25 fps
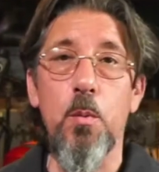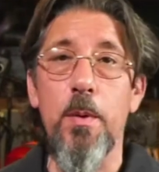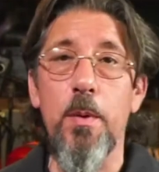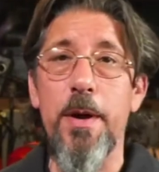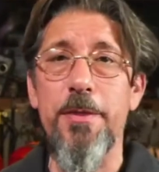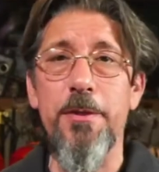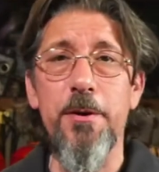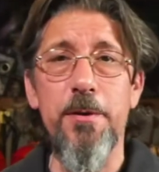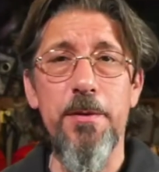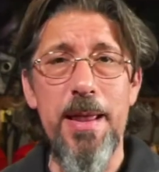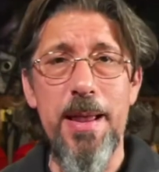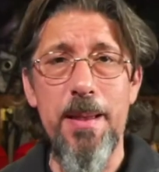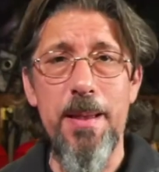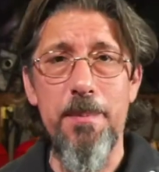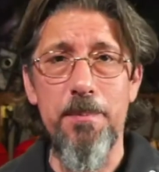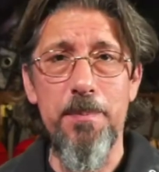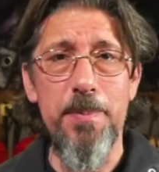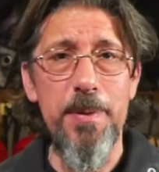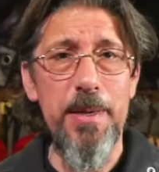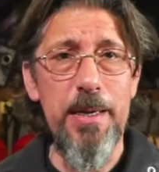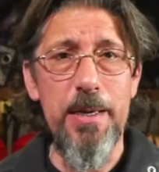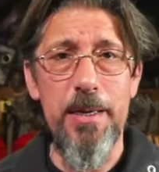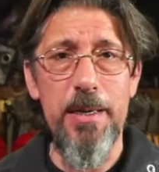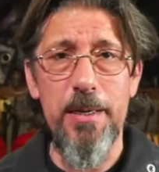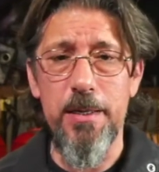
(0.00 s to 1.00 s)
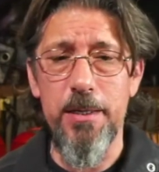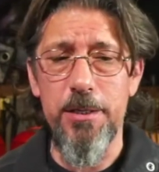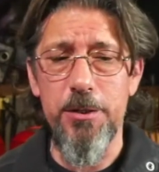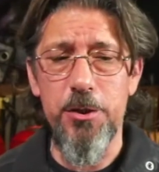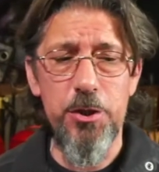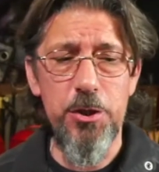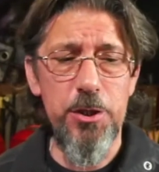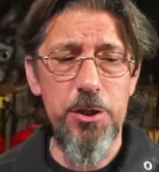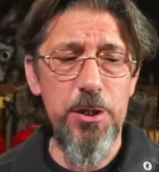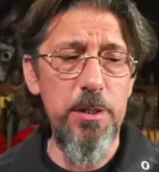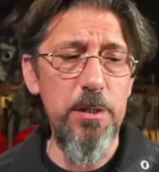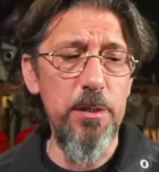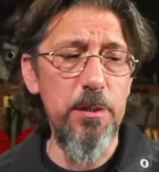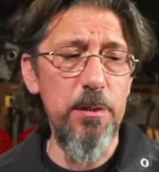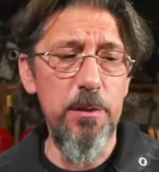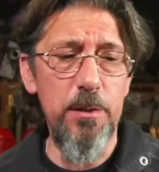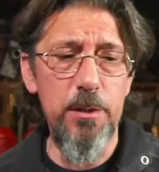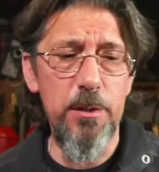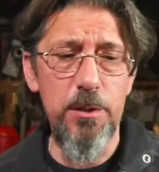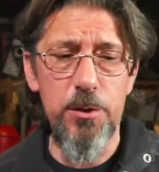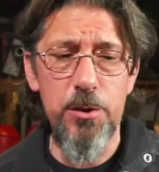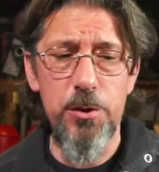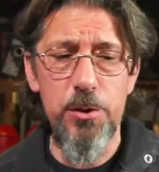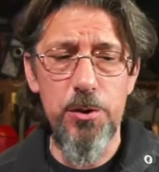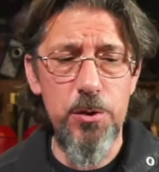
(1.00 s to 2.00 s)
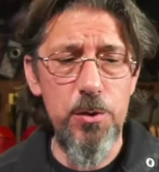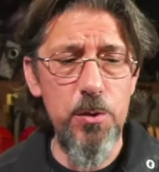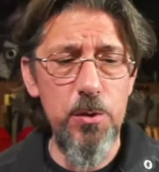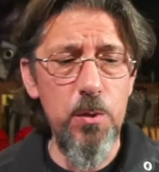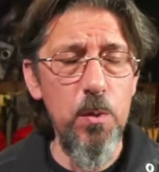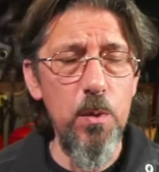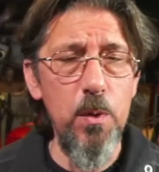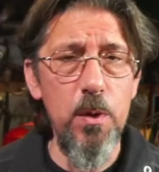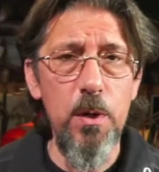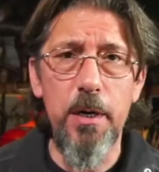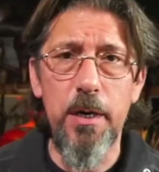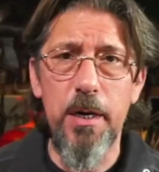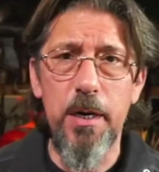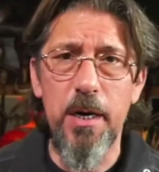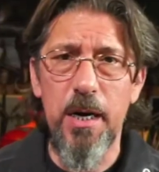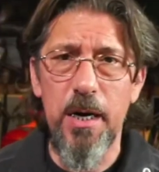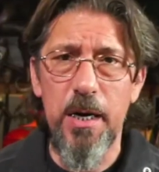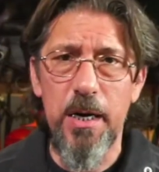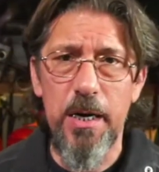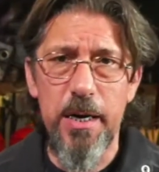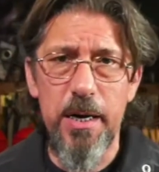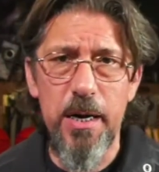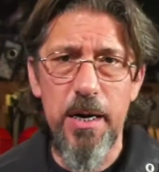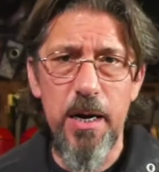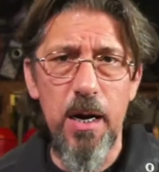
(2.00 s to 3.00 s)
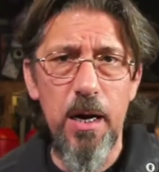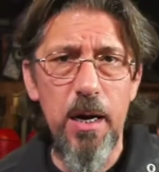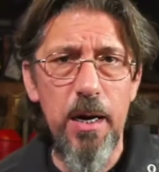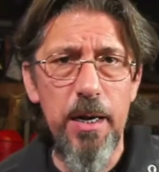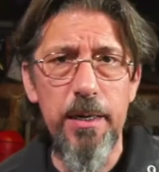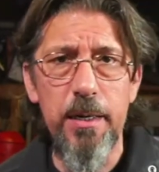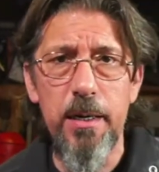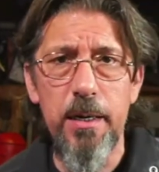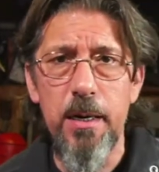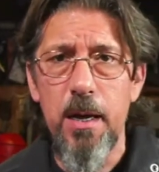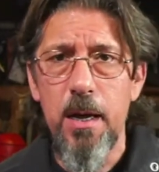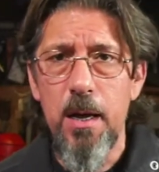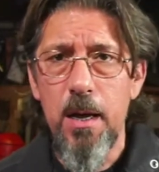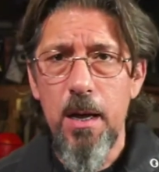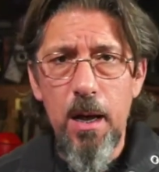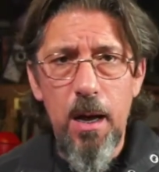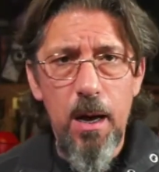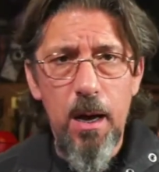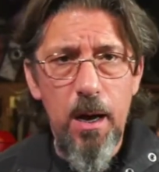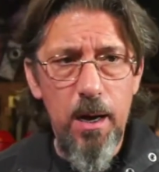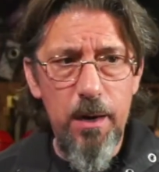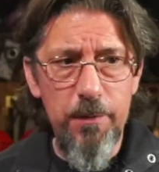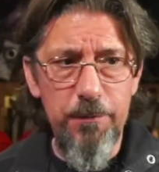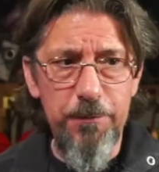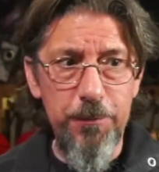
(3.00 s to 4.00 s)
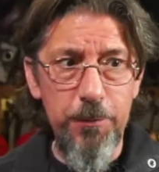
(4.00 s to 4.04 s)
whether that be a shield, a sword, a gun, a